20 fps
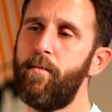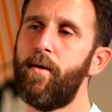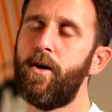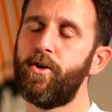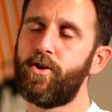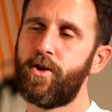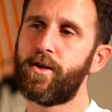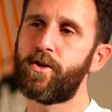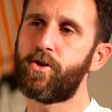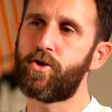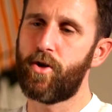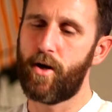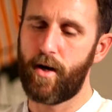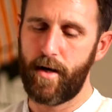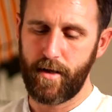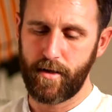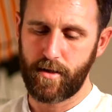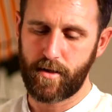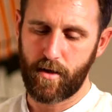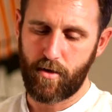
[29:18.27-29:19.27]
much us
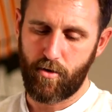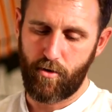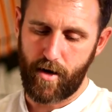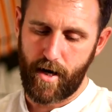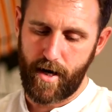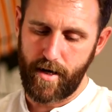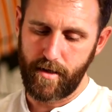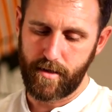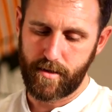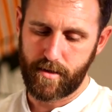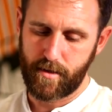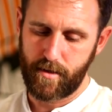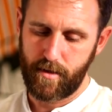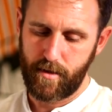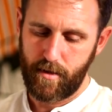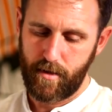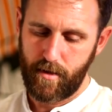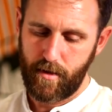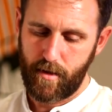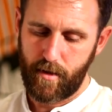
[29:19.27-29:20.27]
trying to create,
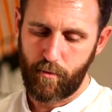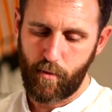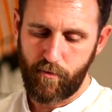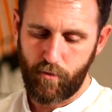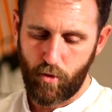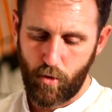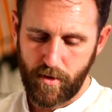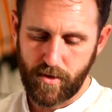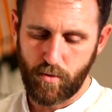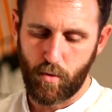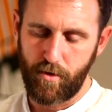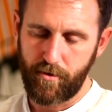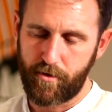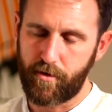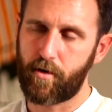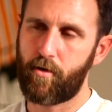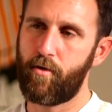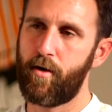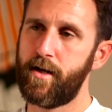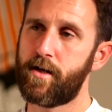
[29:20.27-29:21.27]
like, we've always wanted
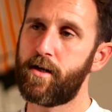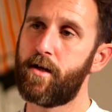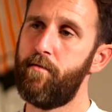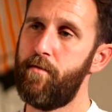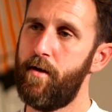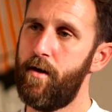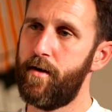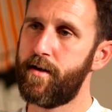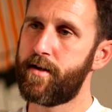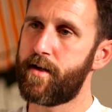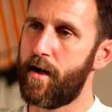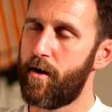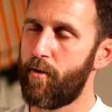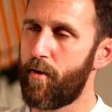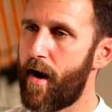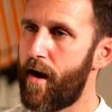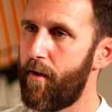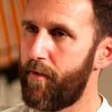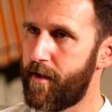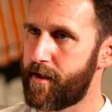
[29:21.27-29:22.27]
to create a community
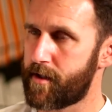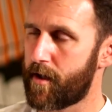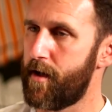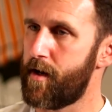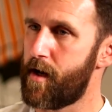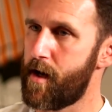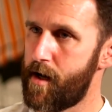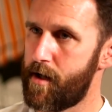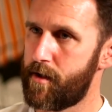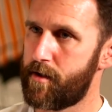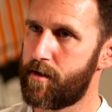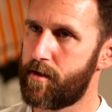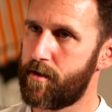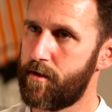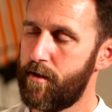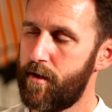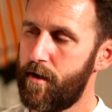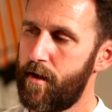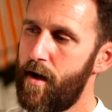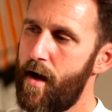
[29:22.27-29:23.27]
around yeah. these ideas.
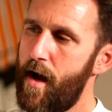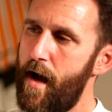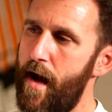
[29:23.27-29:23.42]
Yeah.